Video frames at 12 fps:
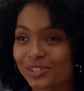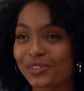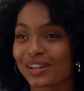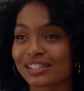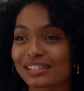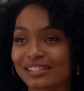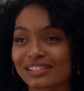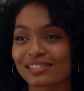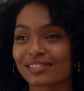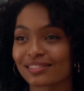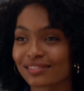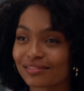you, I
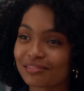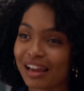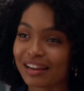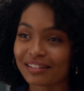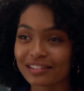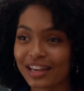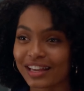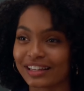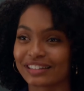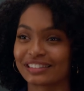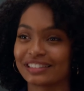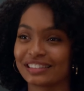still kind of
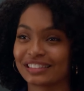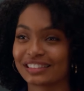like.